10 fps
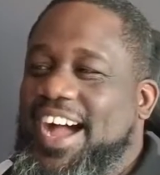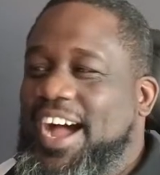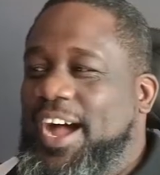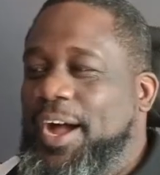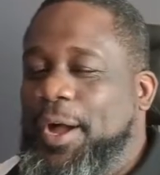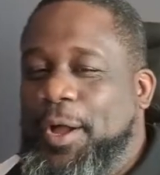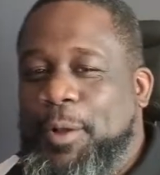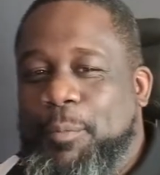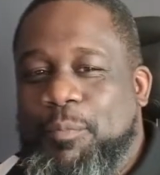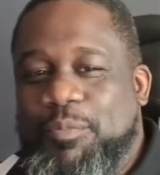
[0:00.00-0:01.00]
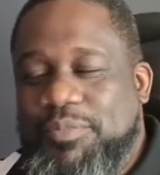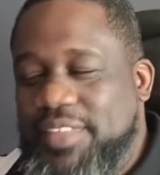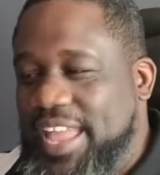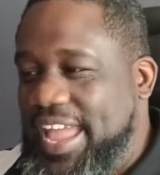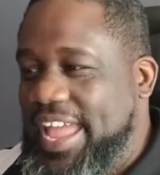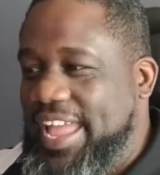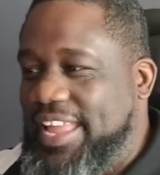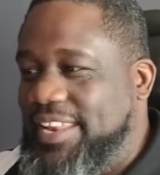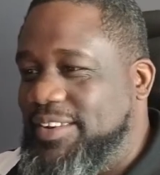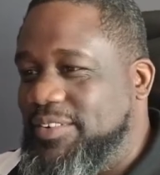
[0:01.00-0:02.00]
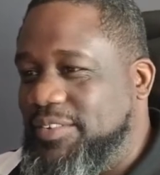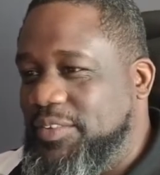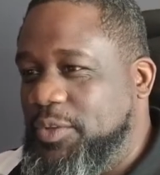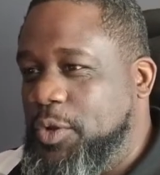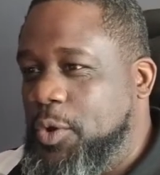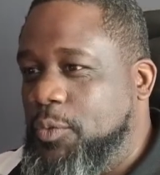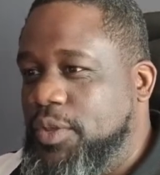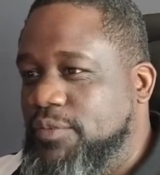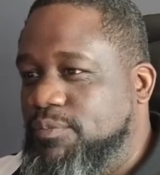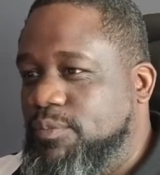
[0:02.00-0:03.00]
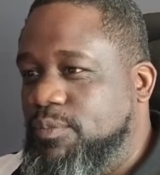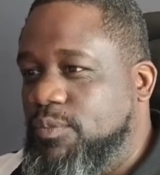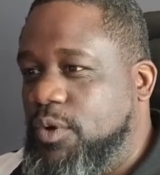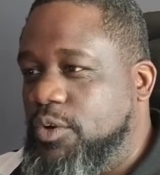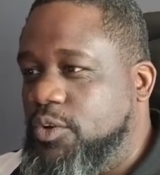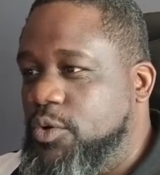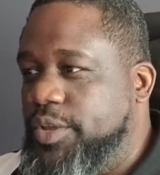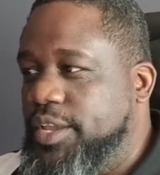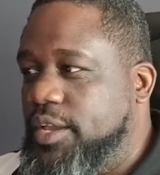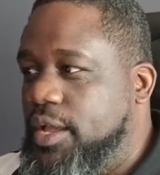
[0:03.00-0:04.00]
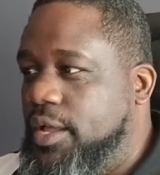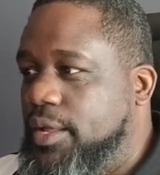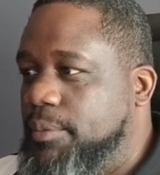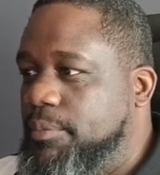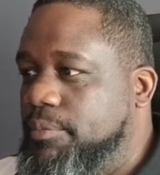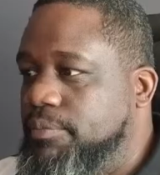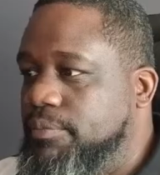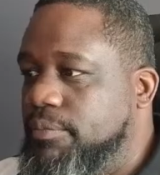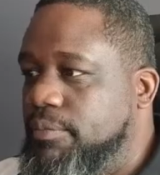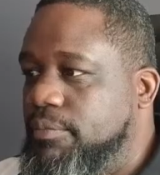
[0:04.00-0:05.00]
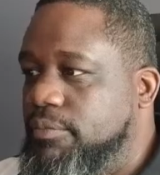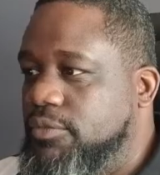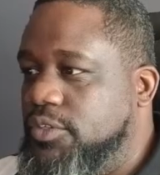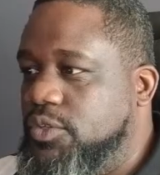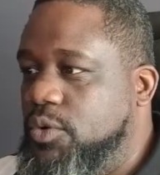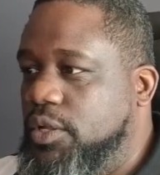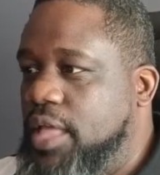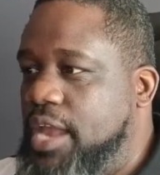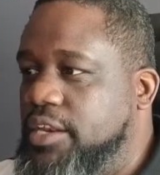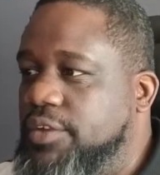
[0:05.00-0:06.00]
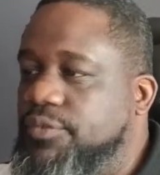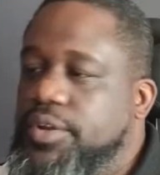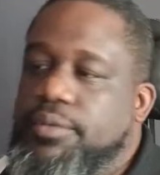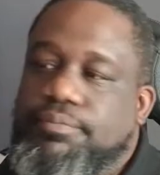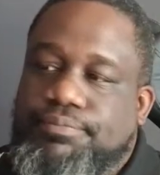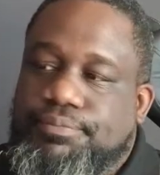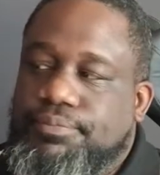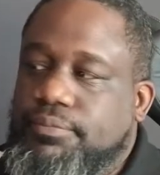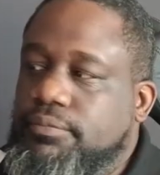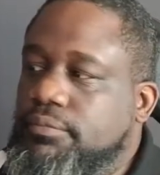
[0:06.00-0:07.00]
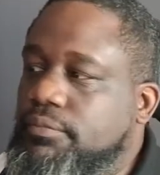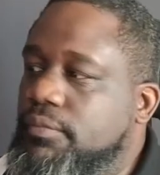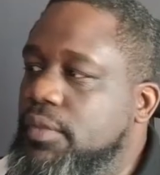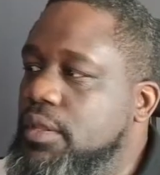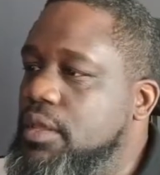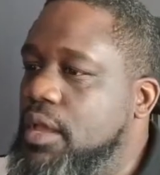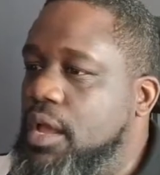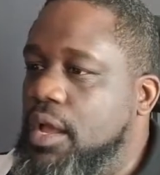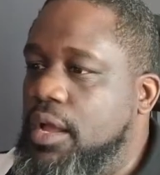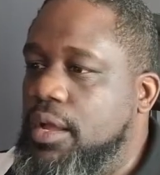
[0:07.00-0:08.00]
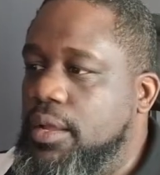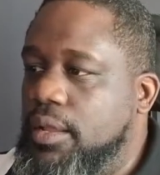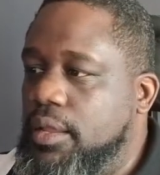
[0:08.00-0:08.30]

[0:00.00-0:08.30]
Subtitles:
um and we're doing just doing a lot of different uh,